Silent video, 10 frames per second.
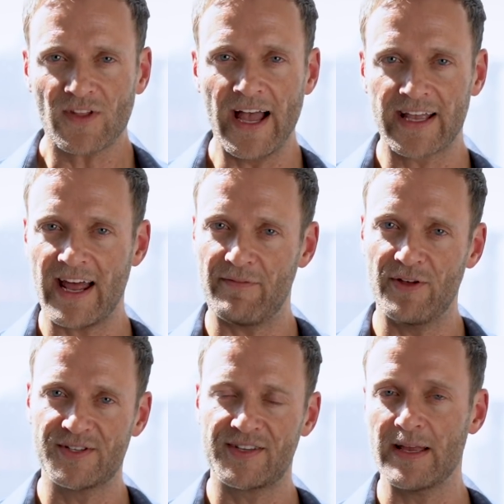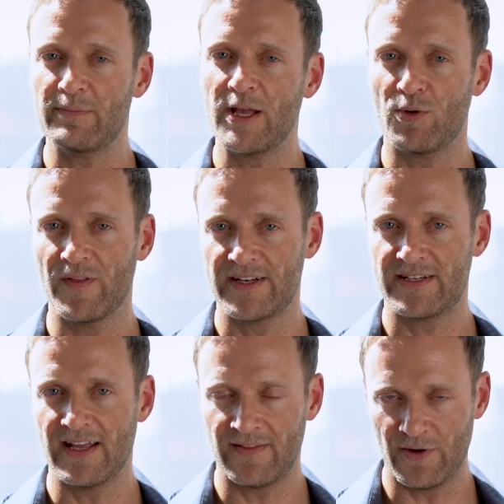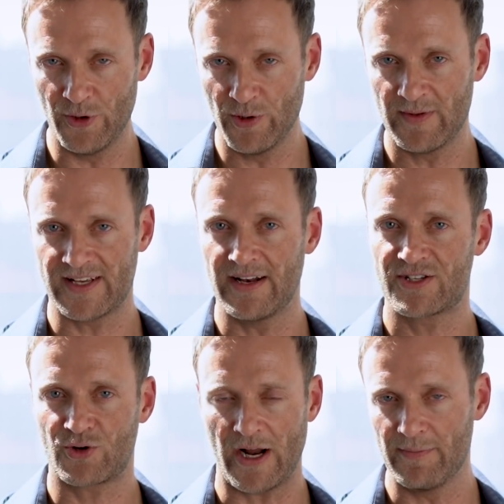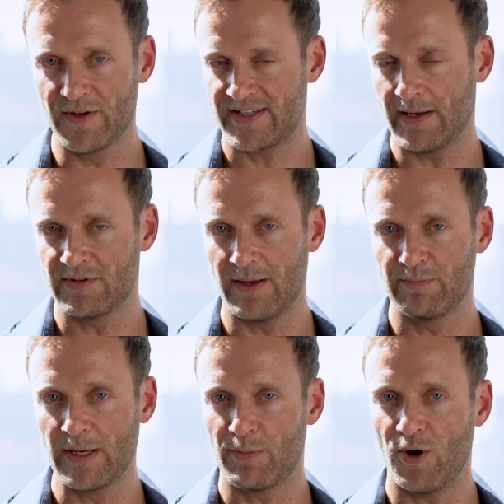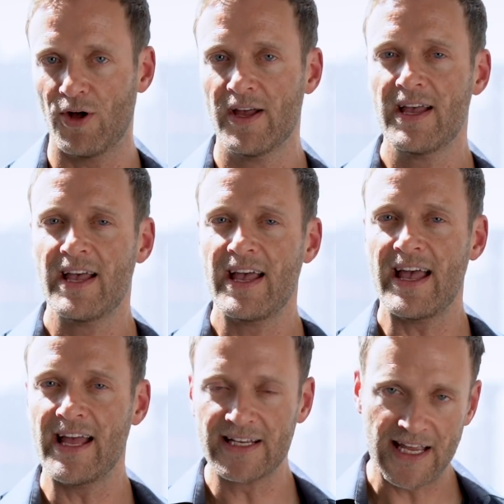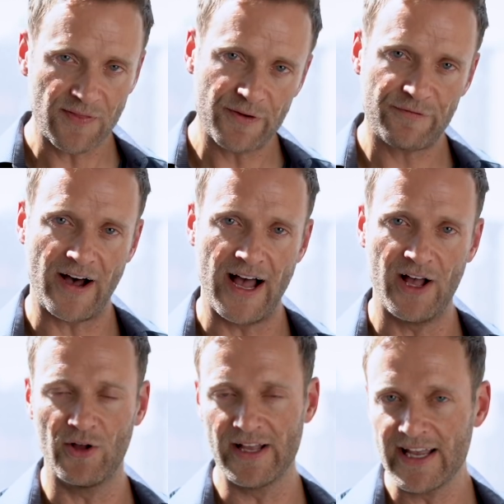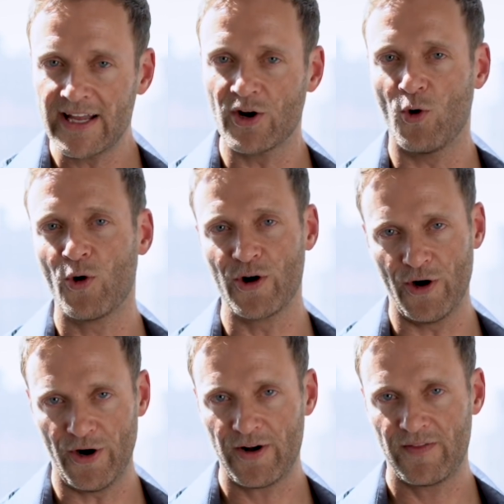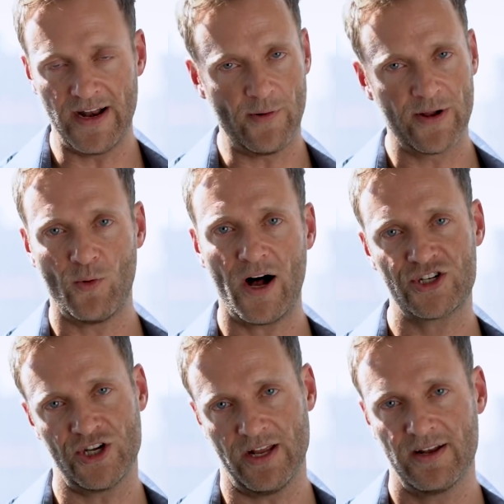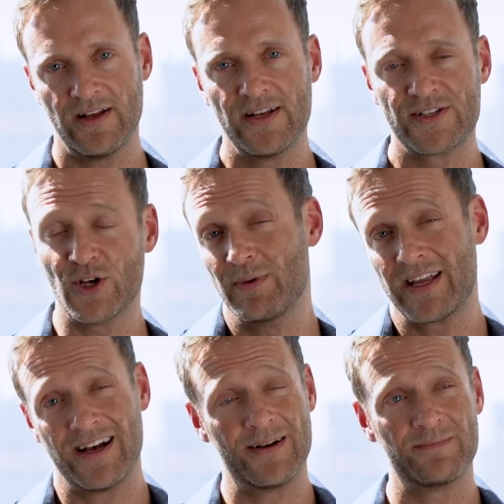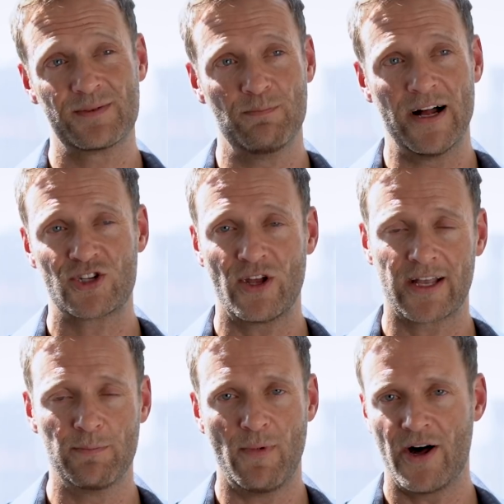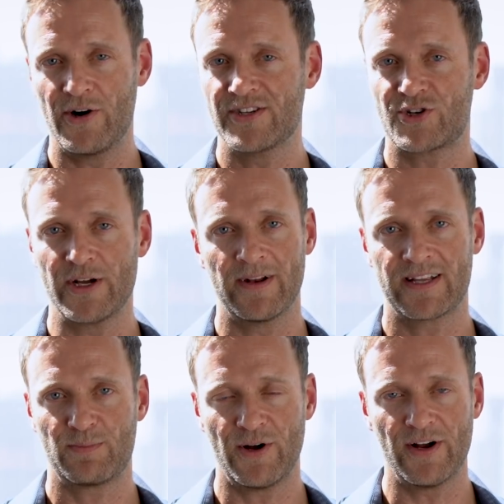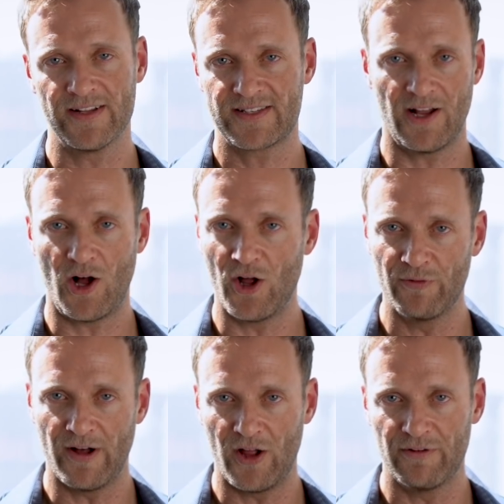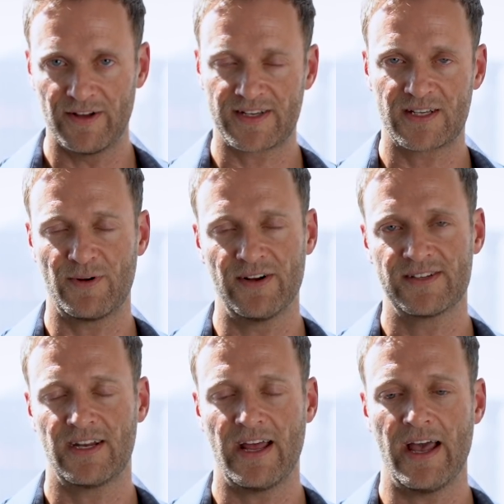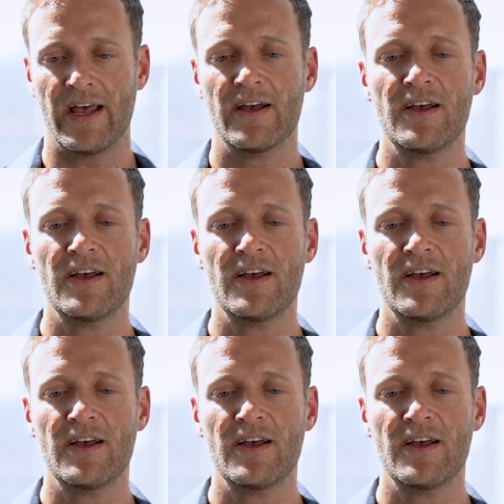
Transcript: I could have those same people in the, in the room as I described, same 10 people, and get the file in order that I want to watch it. So it becomes much like a modern streaming experience that all of, all of us experience today.